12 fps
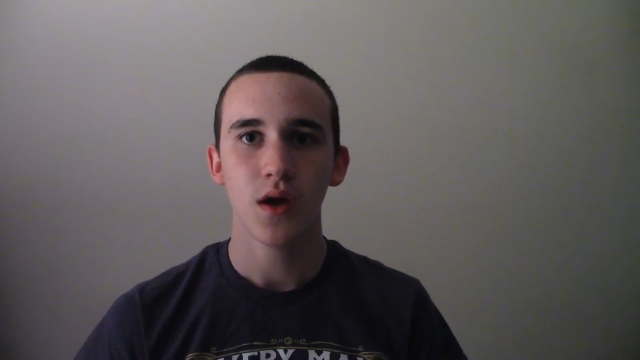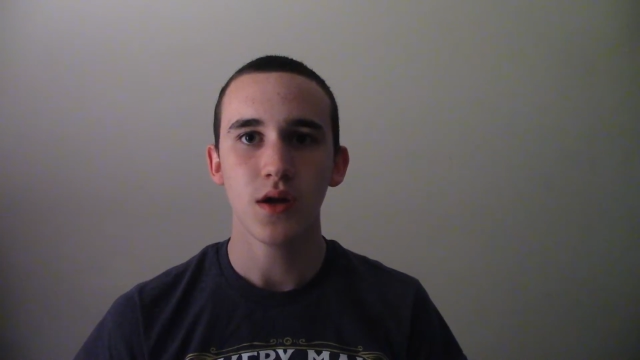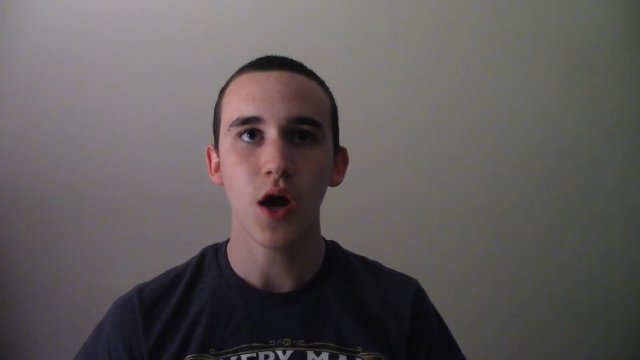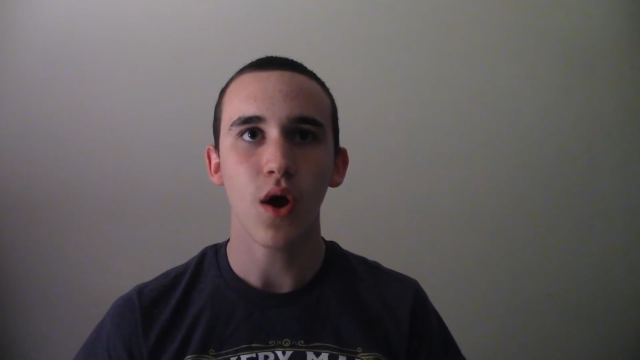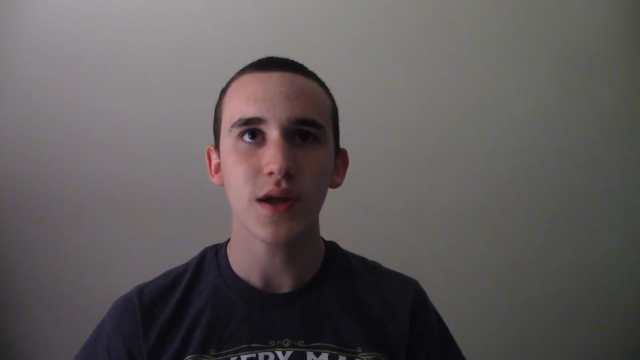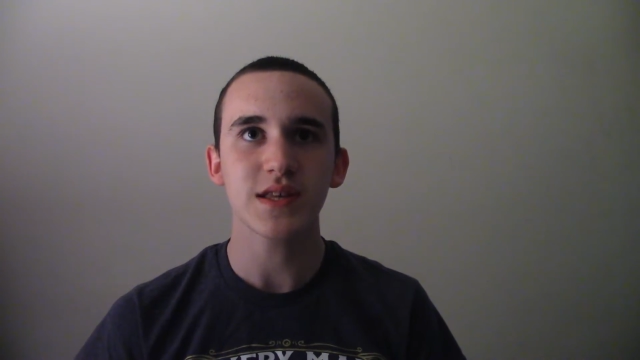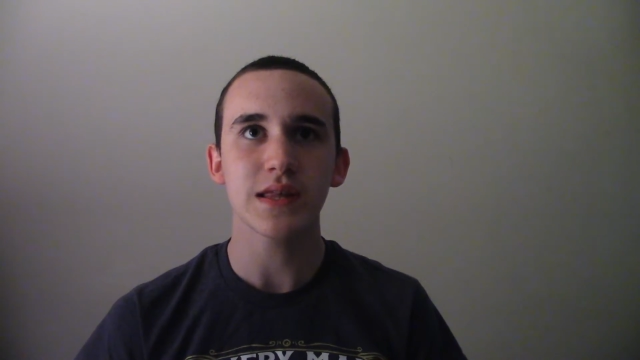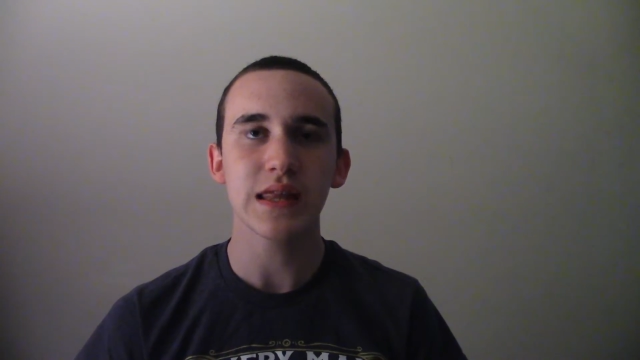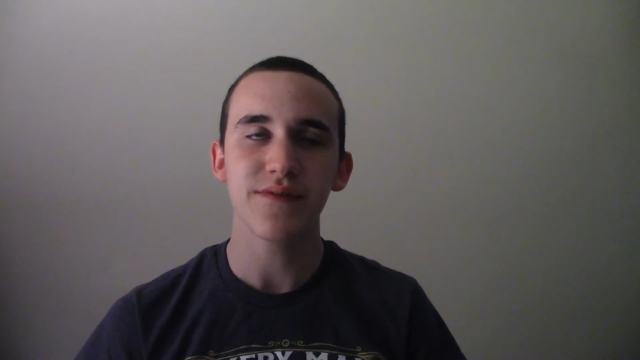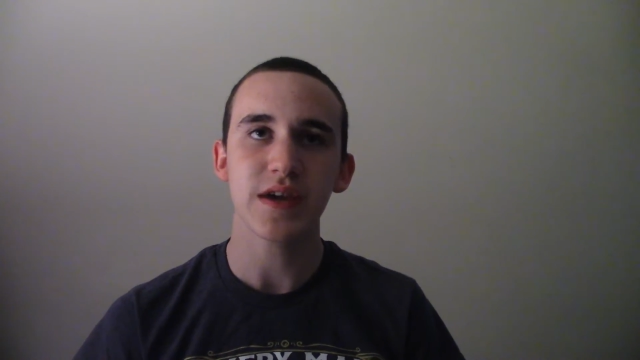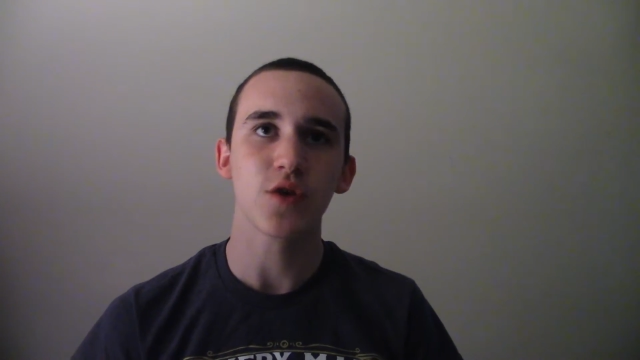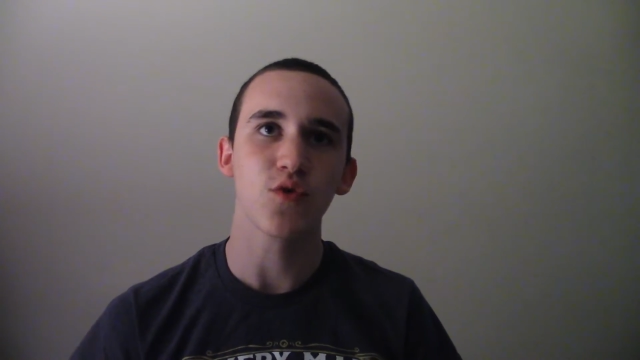No, it's a
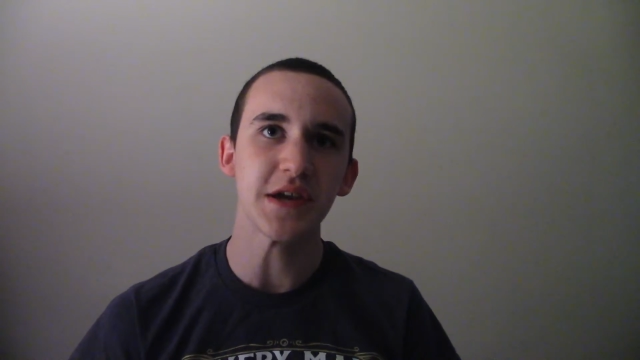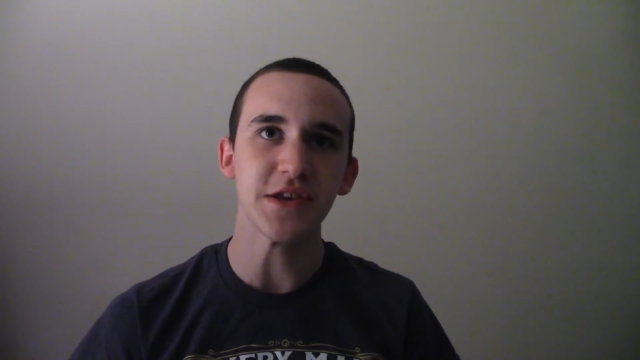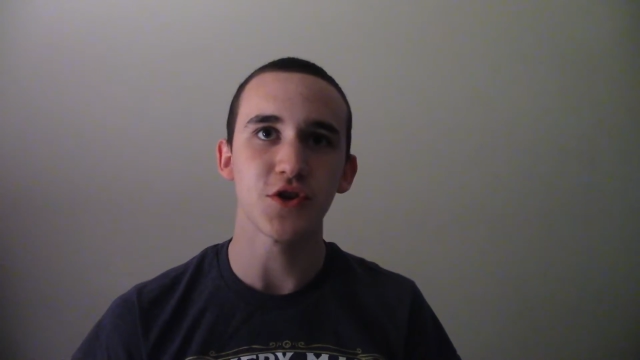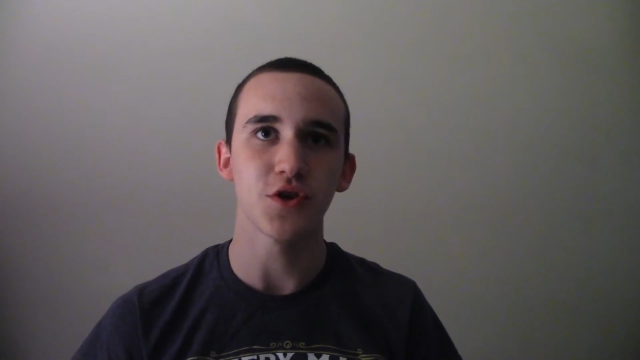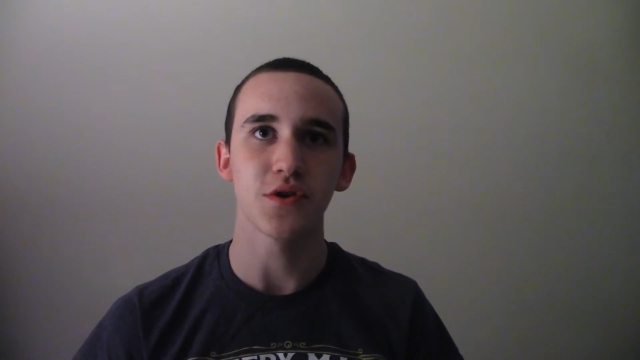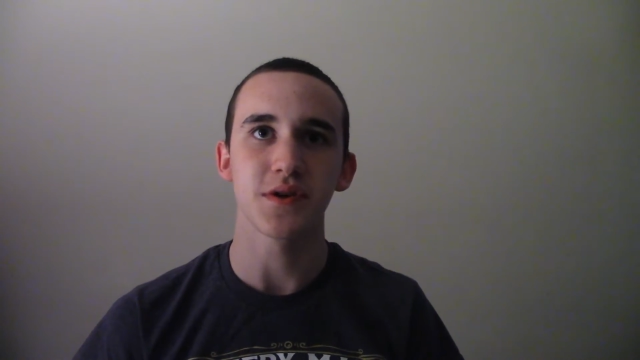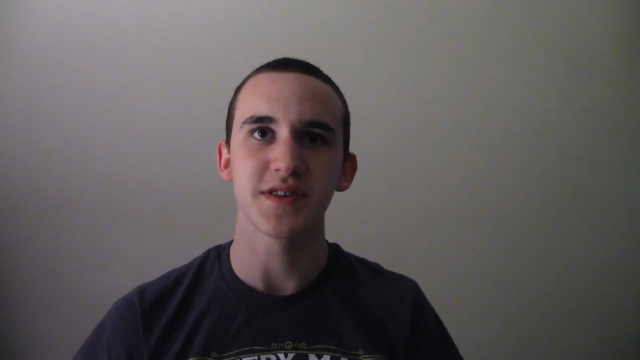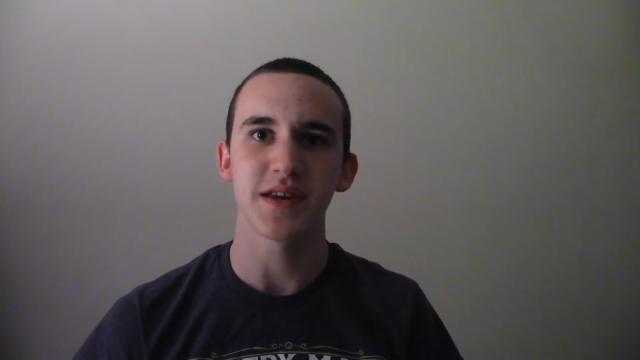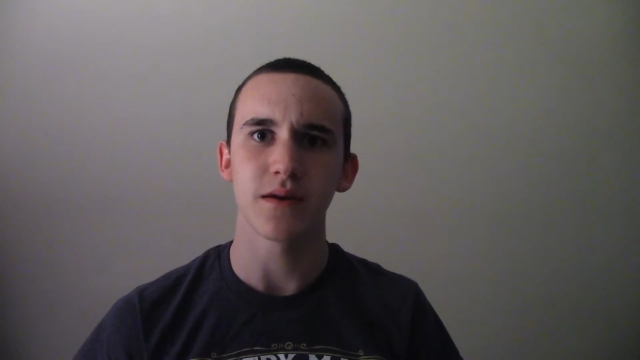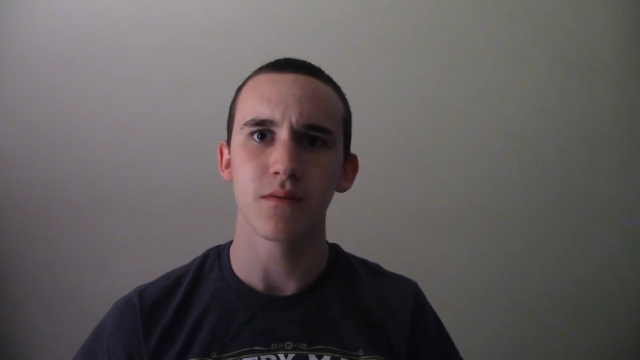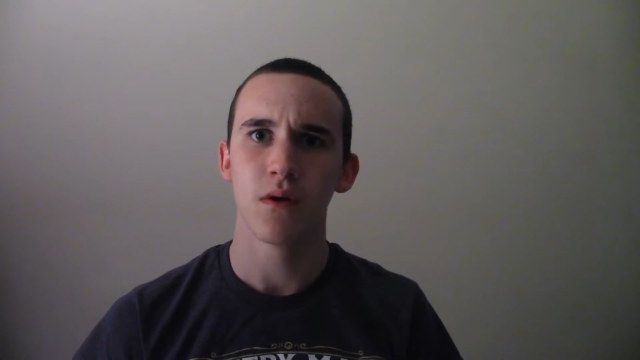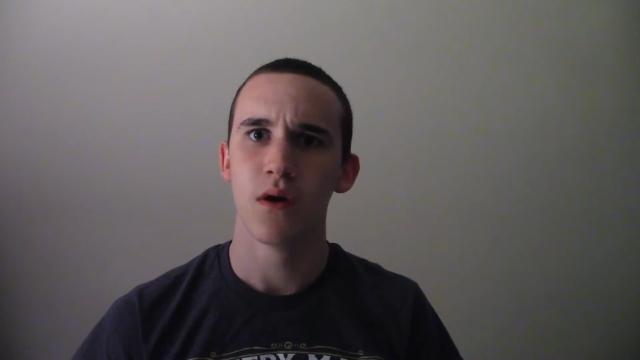living creature. It's like,